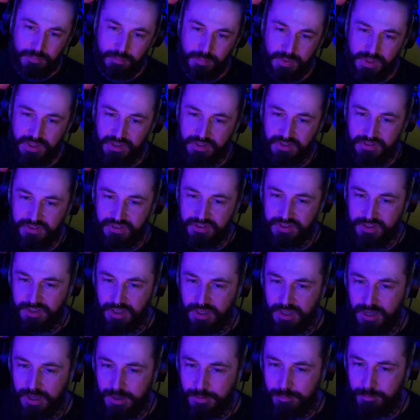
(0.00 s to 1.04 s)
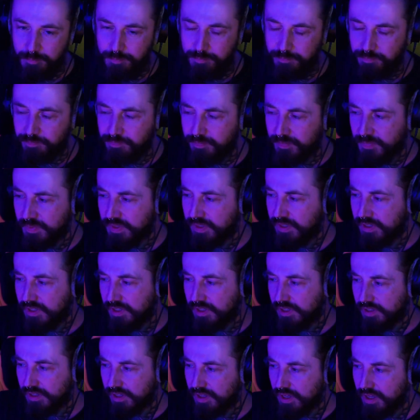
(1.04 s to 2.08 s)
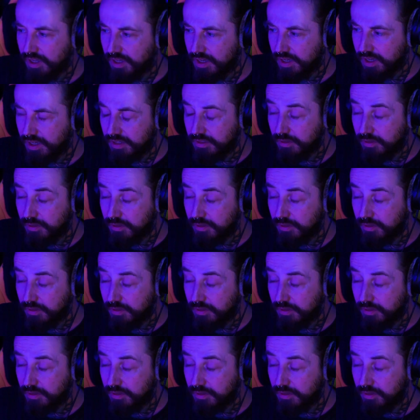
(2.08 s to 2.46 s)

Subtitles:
because a